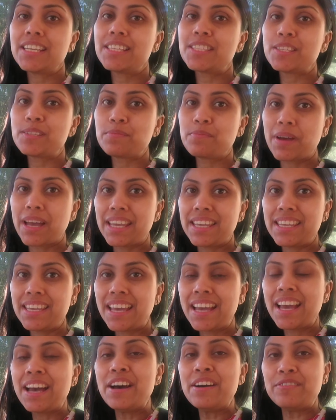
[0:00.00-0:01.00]
It's
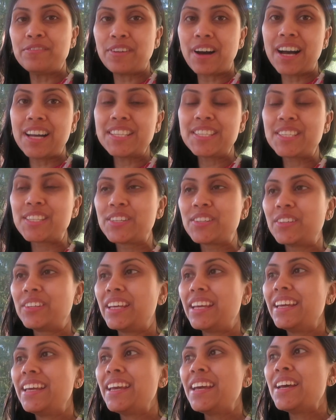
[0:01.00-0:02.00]
my fast
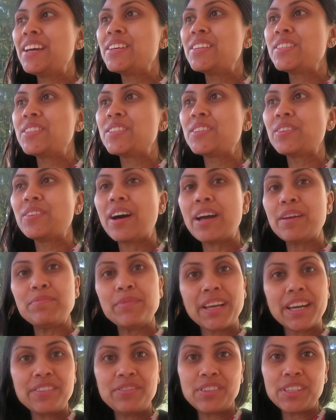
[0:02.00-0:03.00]
today. So
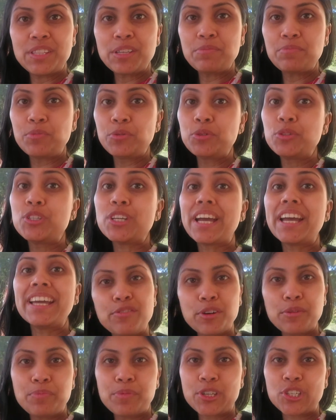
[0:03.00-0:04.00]
I'm done with the puja.
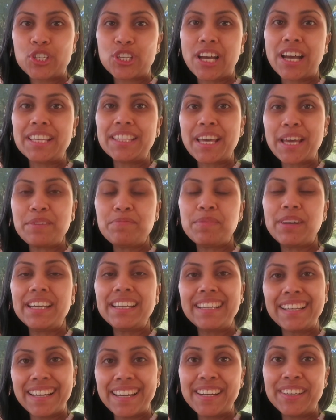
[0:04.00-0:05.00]
For prasad, I
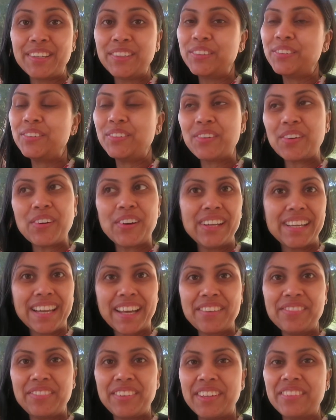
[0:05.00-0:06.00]
made laddu,
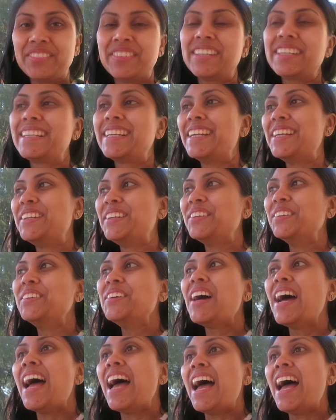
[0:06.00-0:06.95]
all-time favorite laddu.